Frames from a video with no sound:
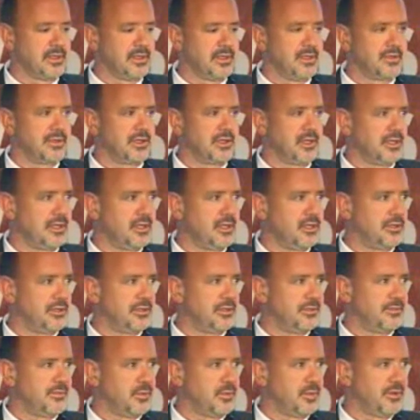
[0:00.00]
It's got
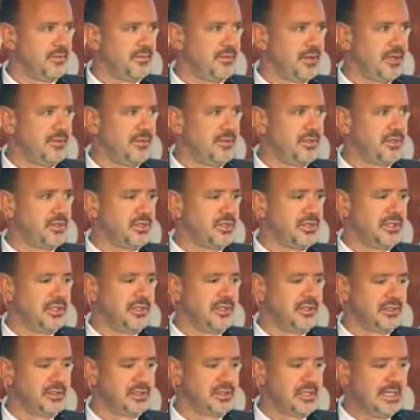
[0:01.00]
145
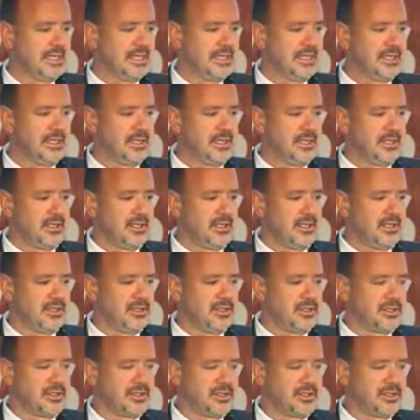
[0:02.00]
engineers, and it